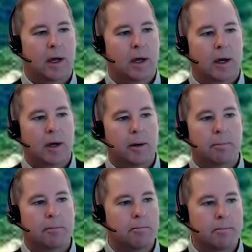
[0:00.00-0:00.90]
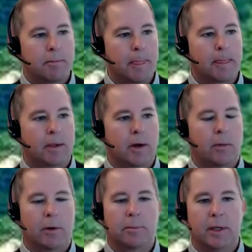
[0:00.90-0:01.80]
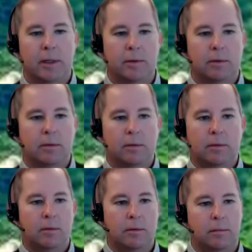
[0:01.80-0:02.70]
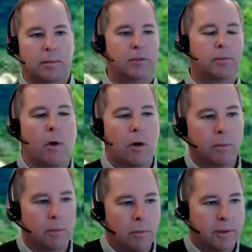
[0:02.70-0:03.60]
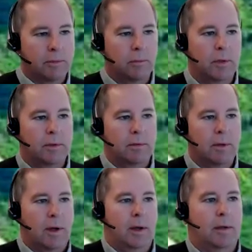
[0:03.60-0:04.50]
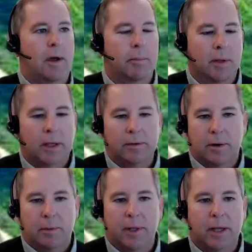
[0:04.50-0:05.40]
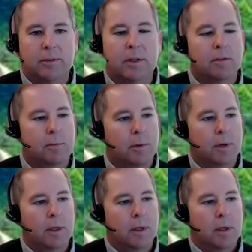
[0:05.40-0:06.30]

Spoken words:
I want to be smart with our blessings, but